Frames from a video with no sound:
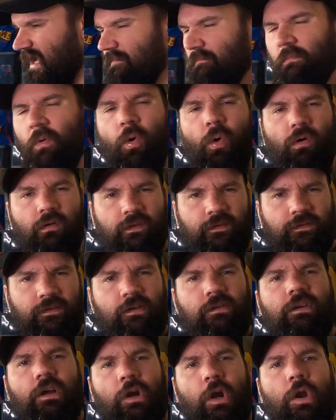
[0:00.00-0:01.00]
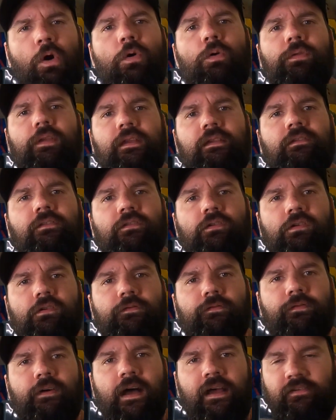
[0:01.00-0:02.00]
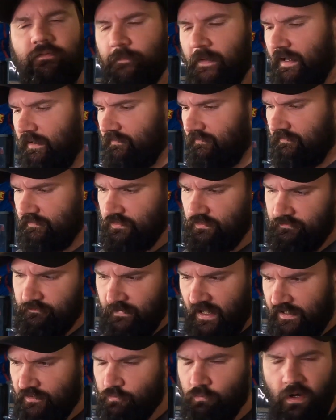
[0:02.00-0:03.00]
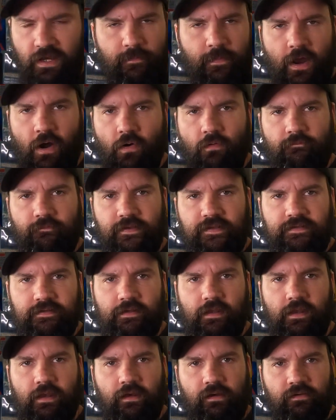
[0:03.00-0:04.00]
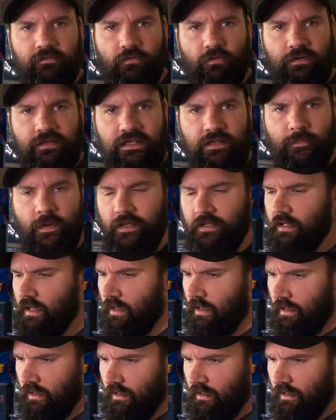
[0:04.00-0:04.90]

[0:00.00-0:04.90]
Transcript: more the clothing sort of aspect. That's way better on Vinted than it is on eBay.